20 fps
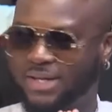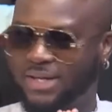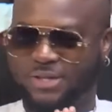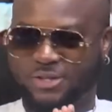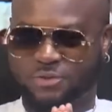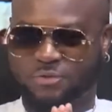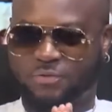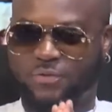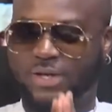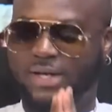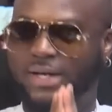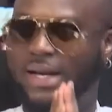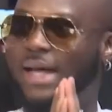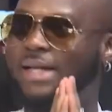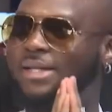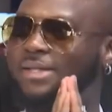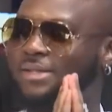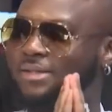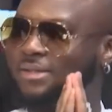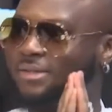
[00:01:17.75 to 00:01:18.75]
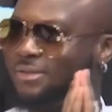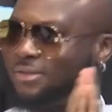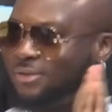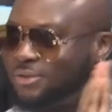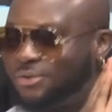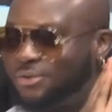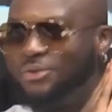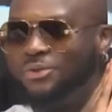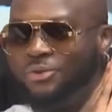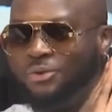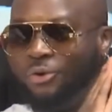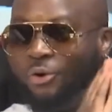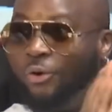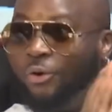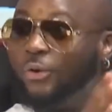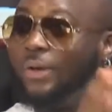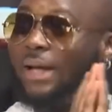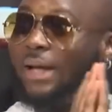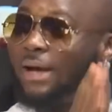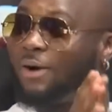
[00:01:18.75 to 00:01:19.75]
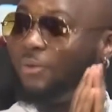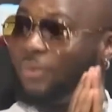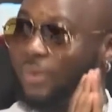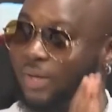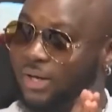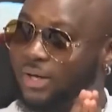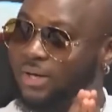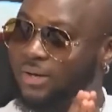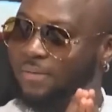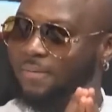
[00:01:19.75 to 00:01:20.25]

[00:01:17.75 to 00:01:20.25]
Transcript: So for that to go that way.